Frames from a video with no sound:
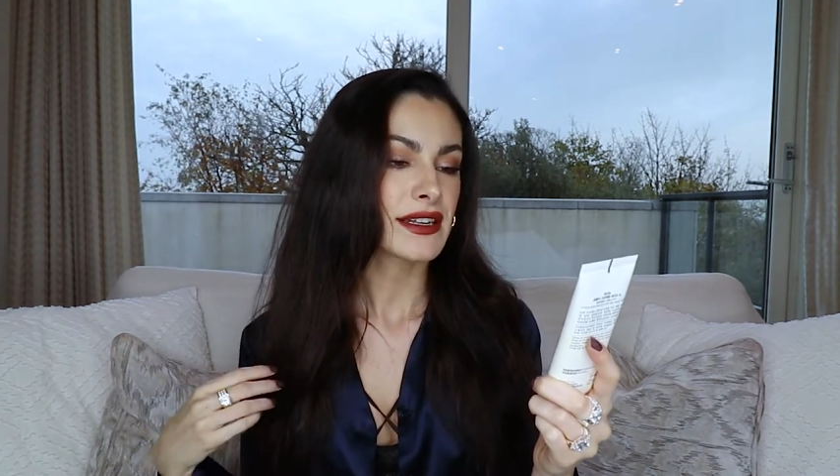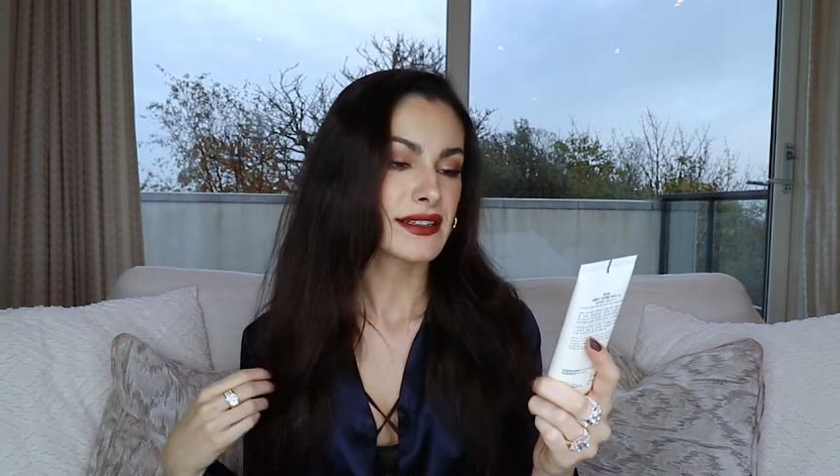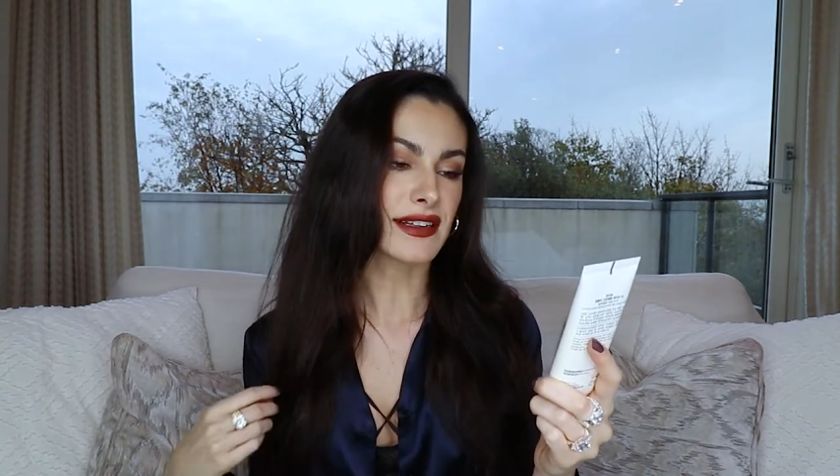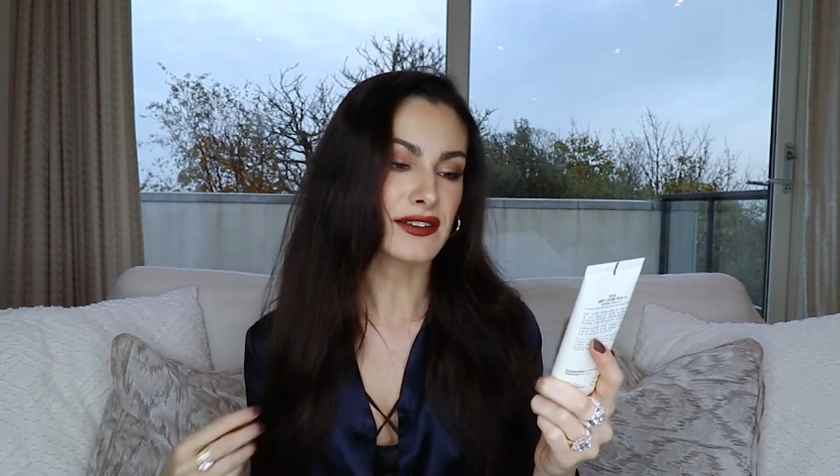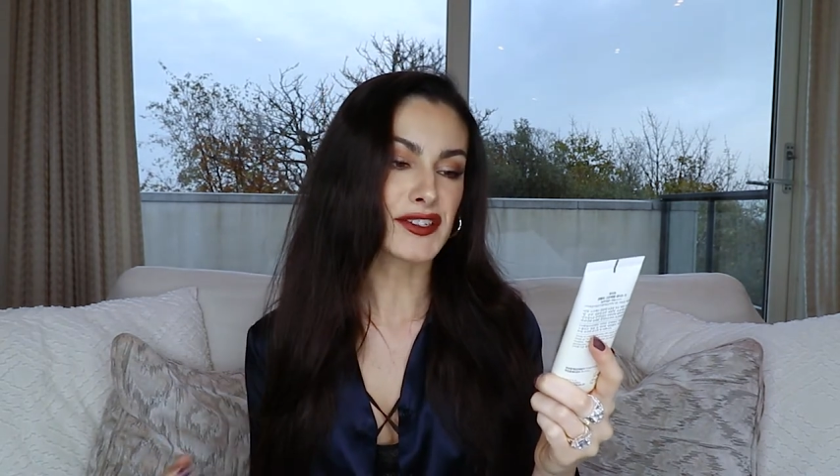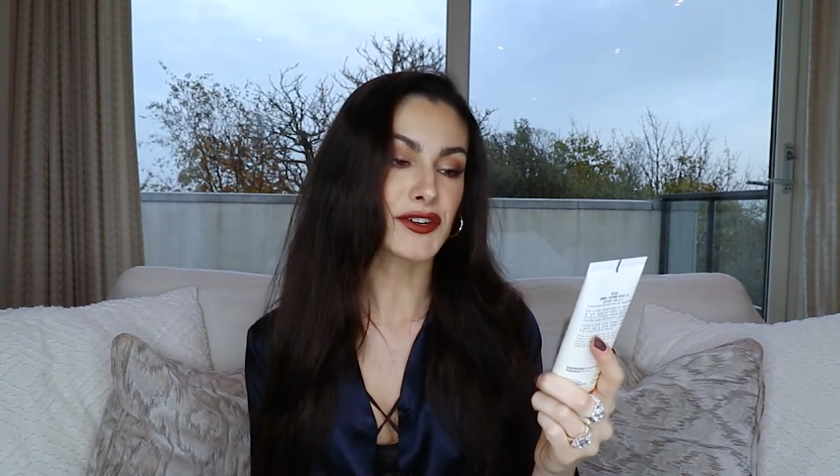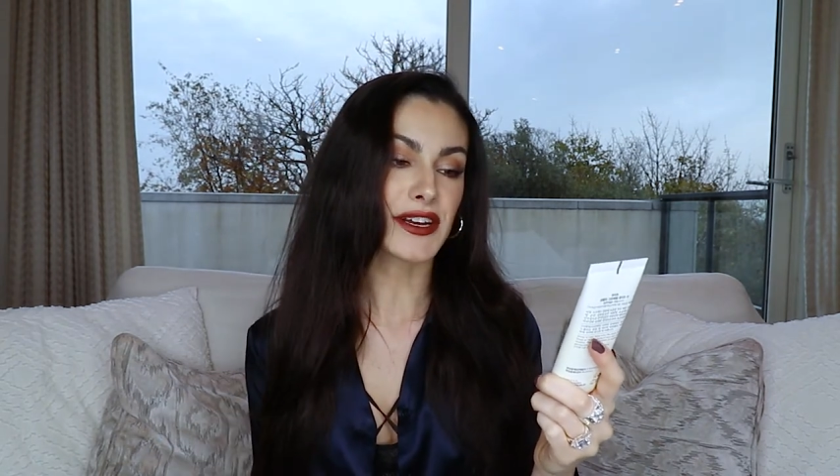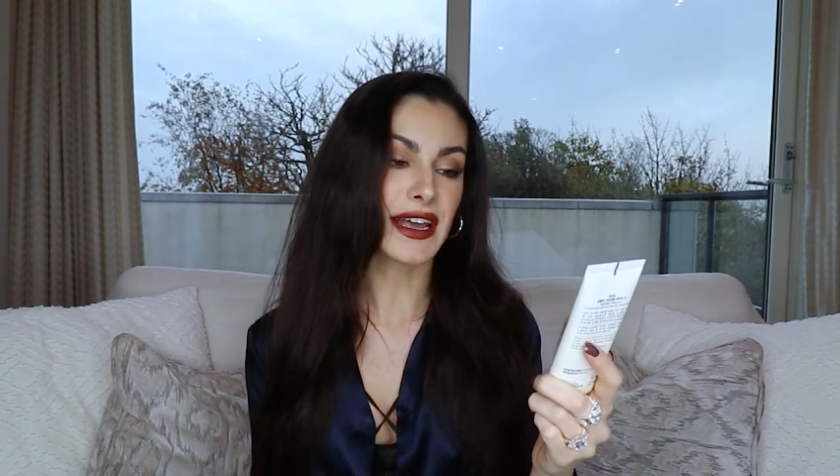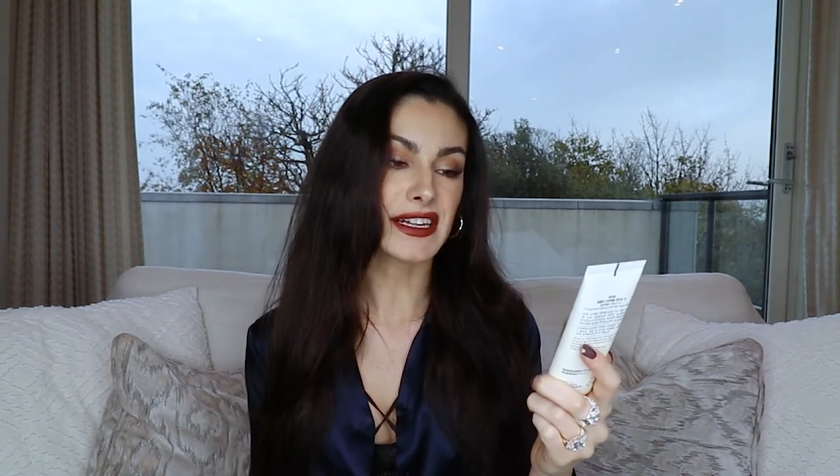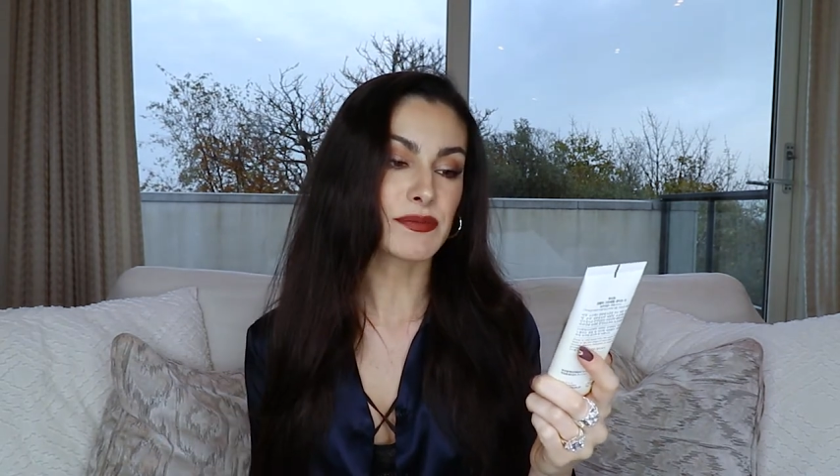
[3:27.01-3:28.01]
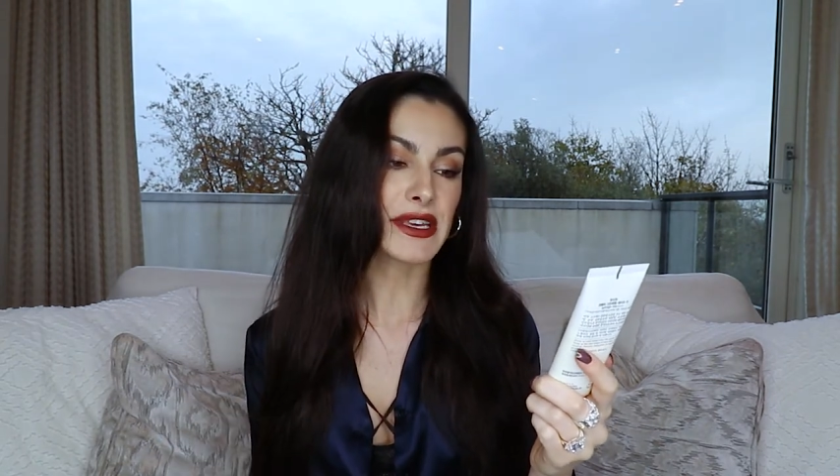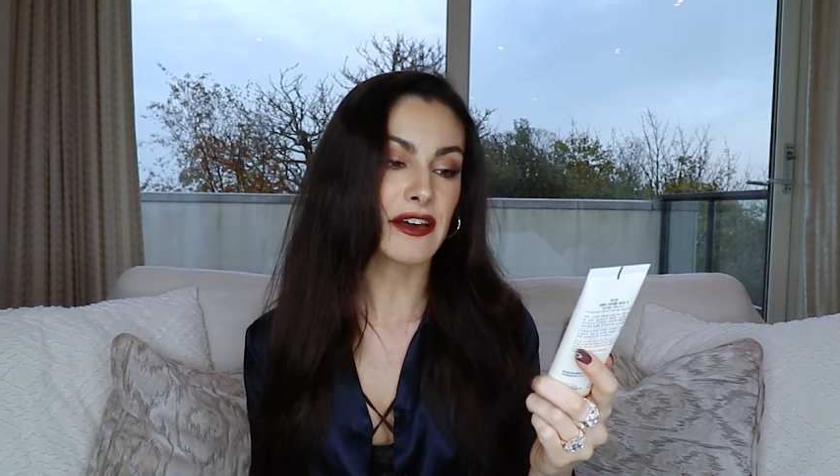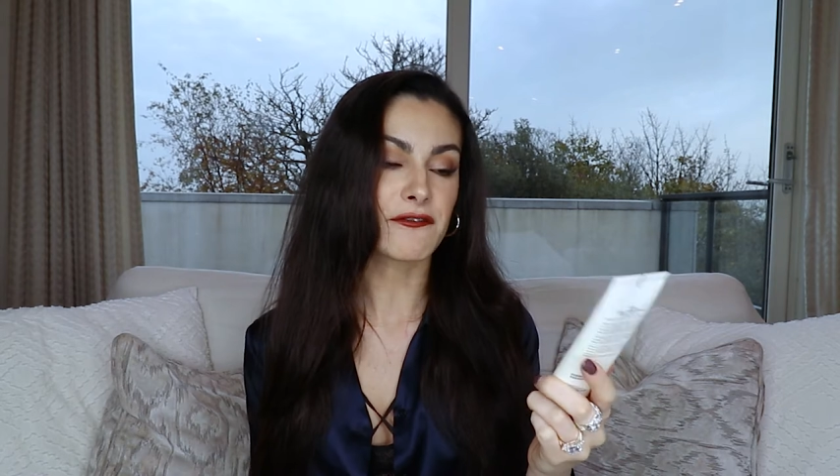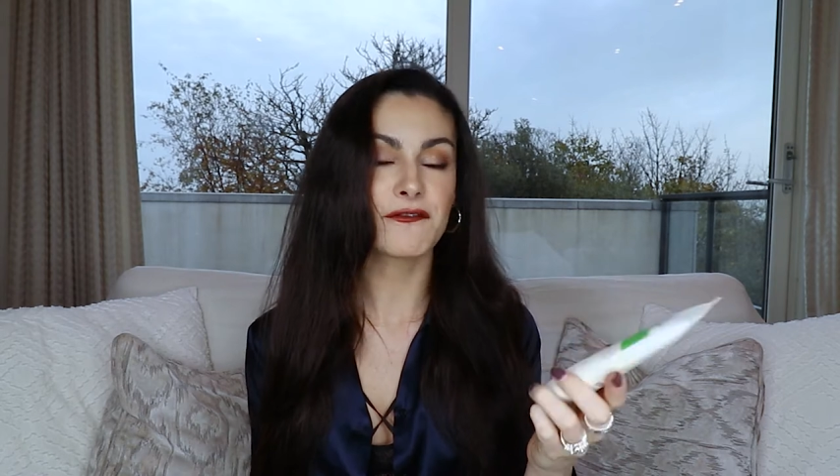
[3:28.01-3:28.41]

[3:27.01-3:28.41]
Sunscreen S P F